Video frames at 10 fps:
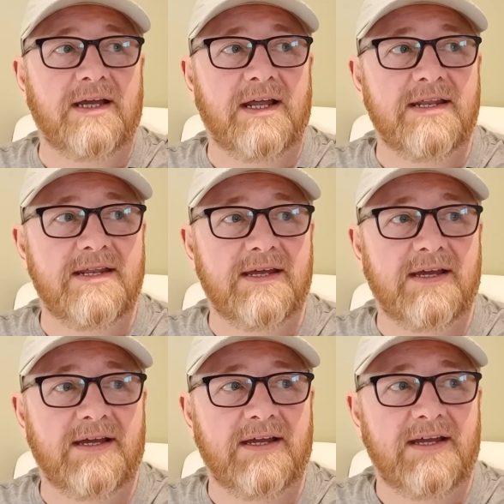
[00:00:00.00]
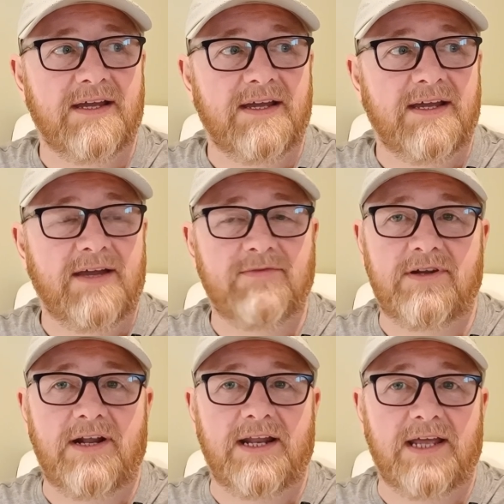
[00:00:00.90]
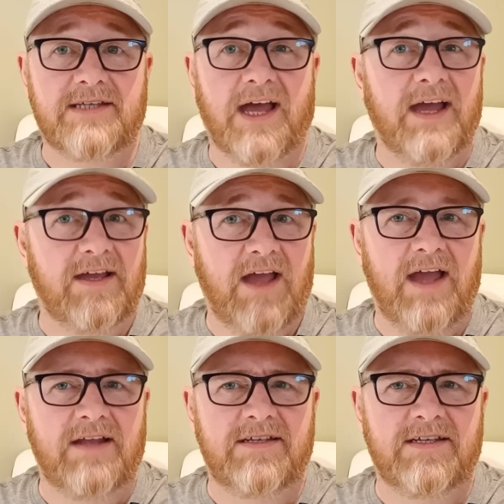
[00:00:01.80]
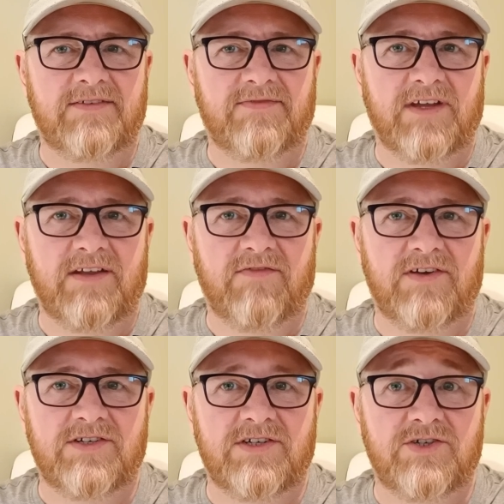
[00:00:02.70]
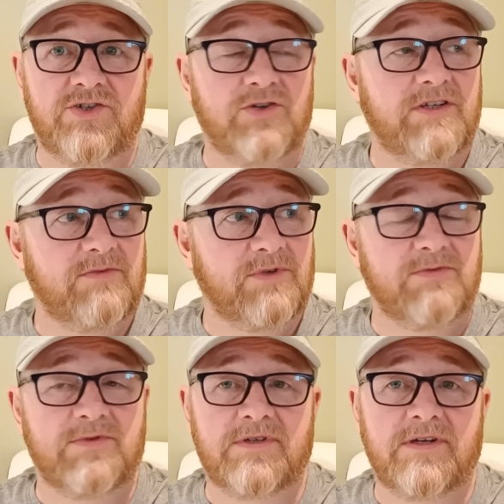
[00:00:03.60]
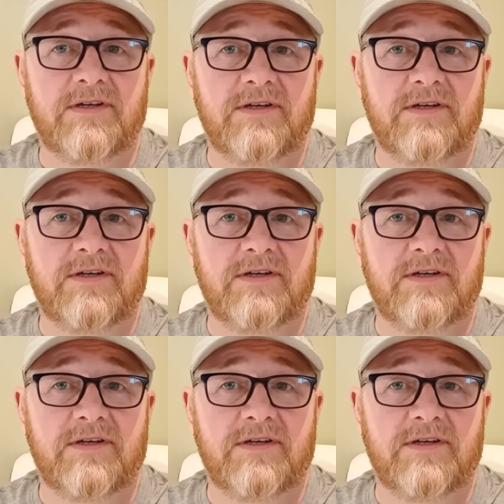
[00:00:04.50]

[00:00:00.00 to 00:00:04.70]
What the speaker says: And he was a really nice guy. A guy into his kind of fishing and shooting, which was